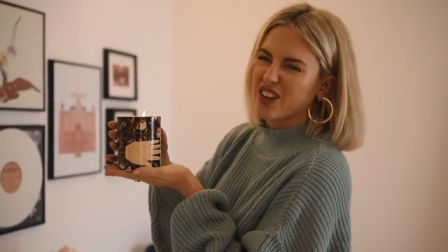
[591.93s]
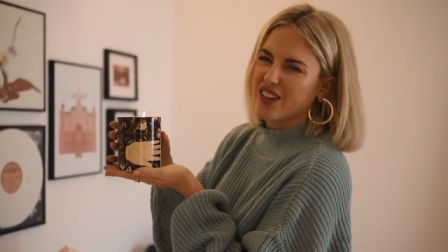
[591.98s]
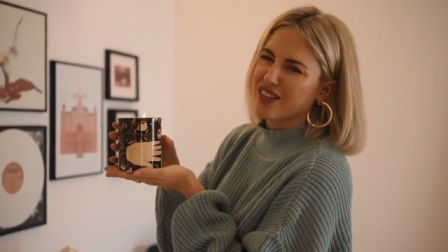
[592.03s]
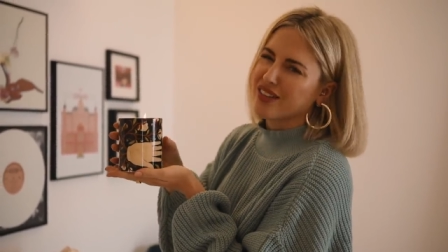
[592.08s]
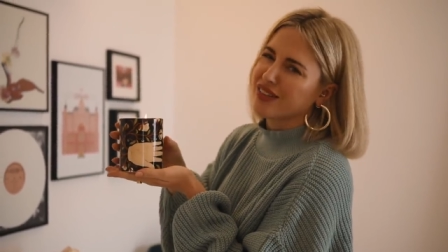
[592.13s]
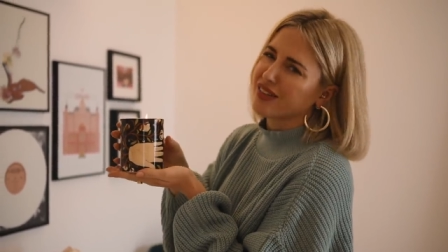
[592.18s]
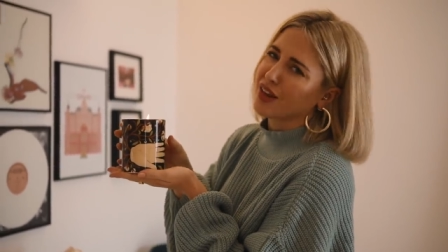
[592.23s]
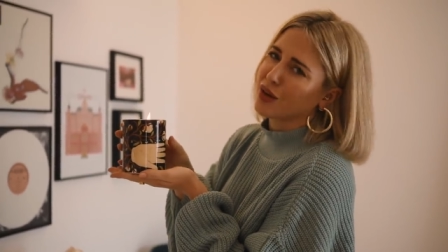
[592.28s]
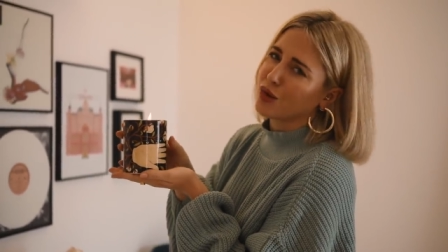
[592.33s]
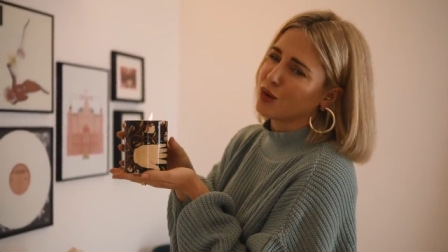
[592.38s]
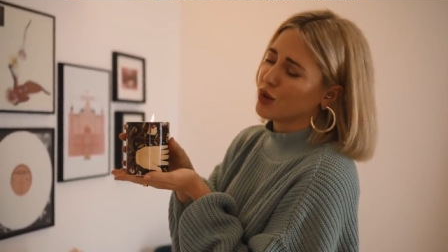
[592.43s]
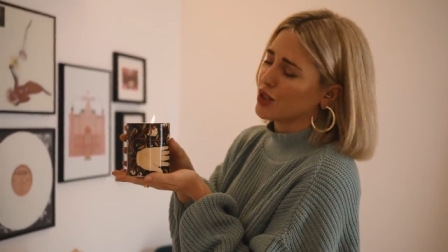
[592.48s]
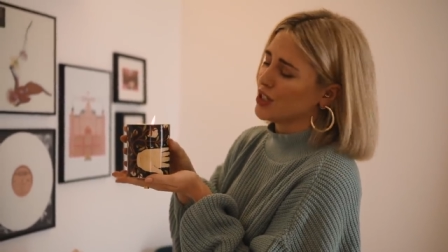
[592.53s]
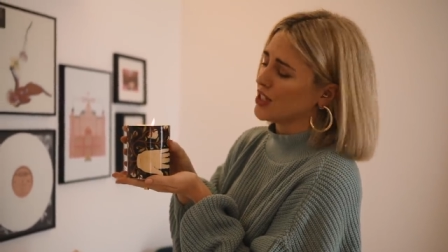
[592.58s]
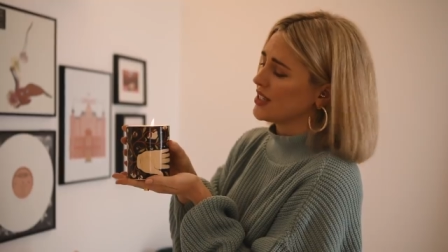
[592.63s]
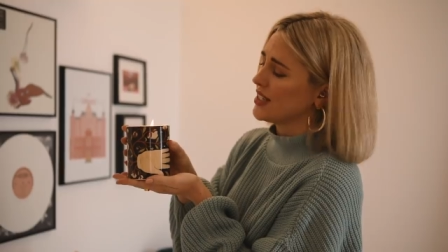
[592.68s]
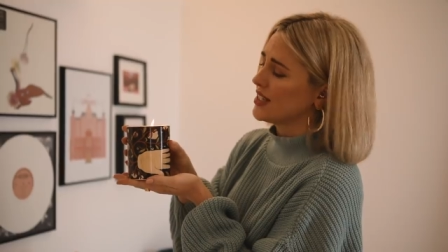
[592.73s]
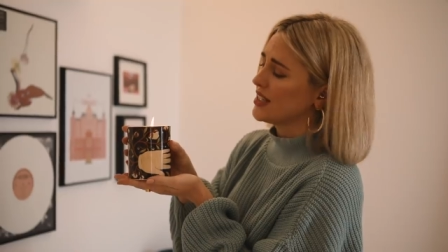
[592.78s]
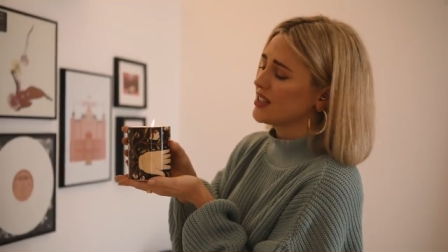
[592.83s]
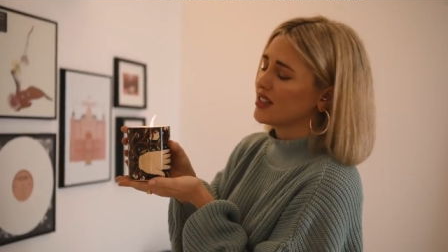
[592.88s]
I think they're
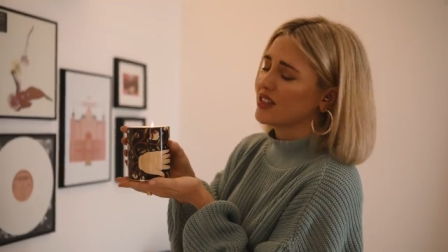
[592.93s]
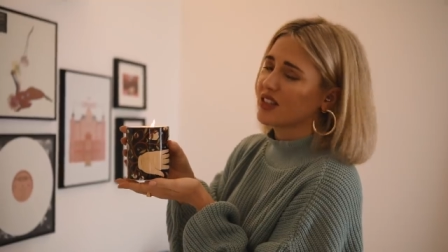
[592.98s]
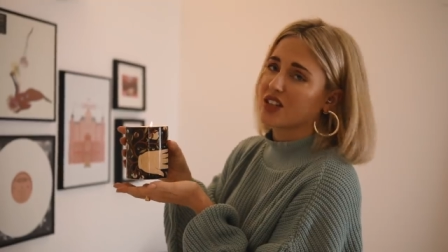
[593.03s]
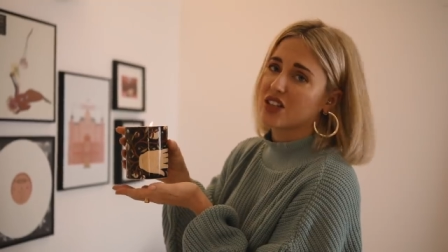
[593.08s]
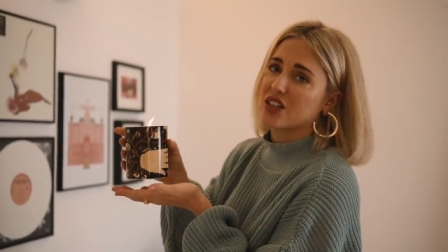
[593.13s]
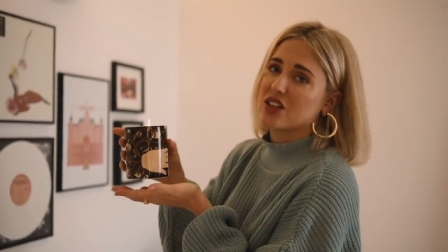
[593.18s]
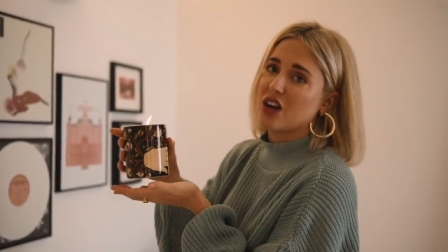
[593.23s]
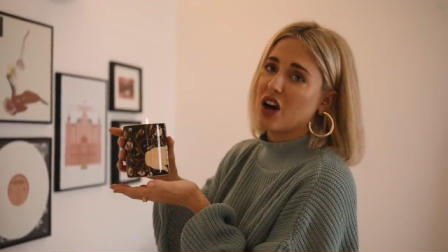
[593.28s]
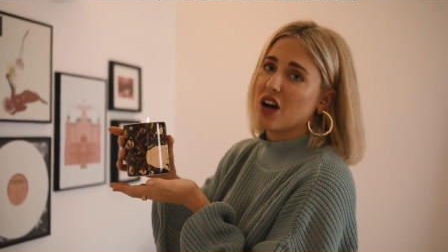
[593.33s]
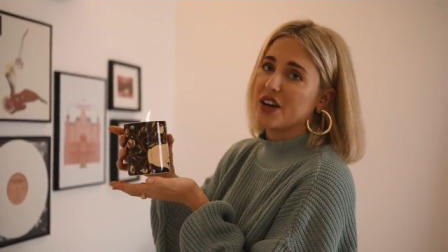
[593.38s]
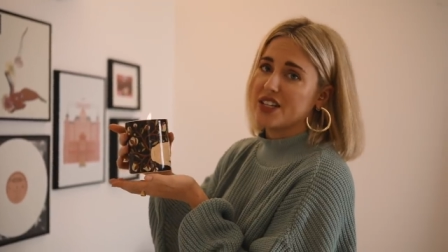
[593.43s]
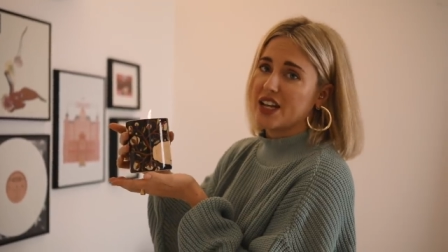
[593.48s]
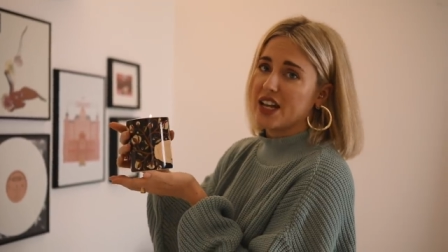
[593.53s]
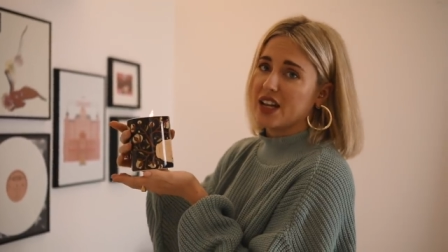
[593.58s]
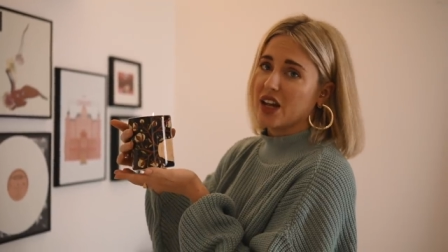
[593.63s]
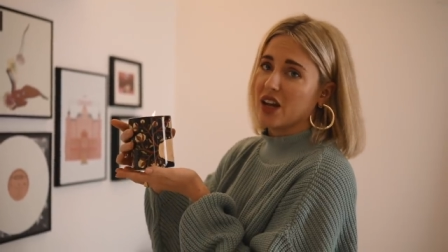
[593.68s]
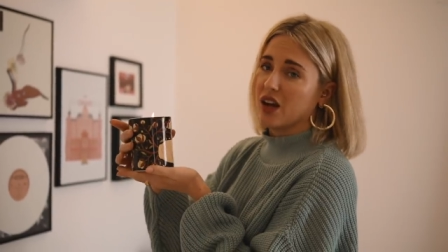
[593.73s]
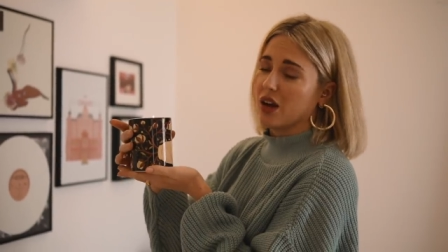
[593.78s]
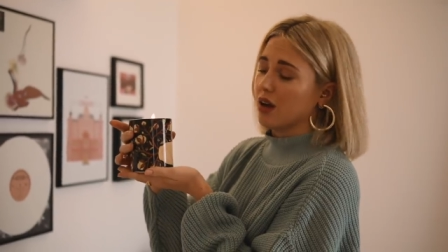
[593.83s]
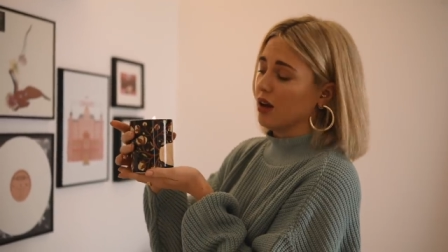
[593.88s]
gorgeous. This is the
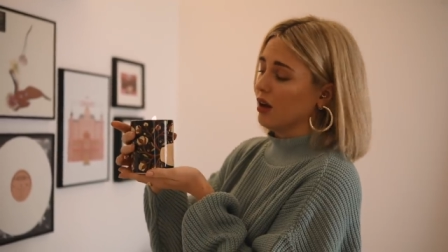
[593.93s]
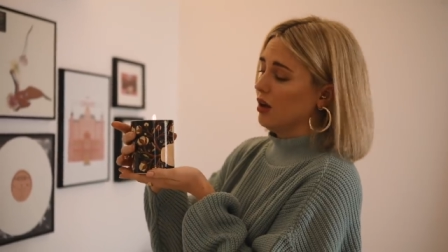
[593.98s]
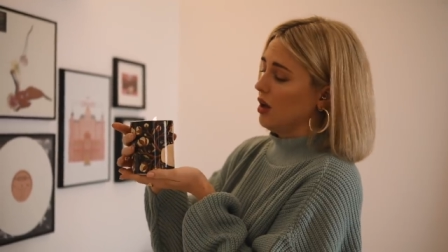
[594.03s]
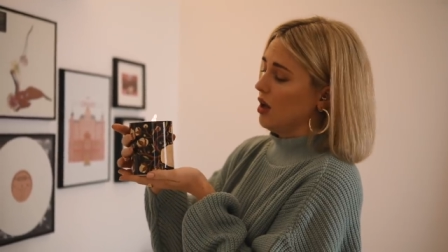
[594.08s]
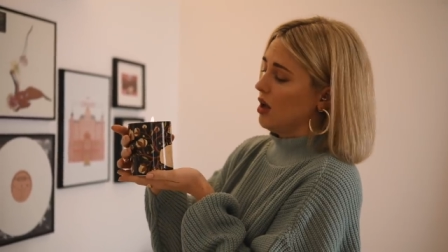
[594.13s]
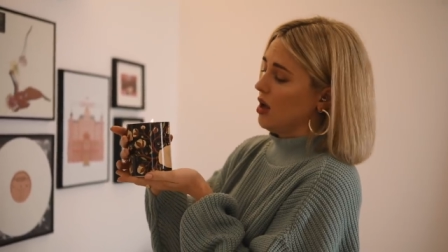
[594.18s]
gardenia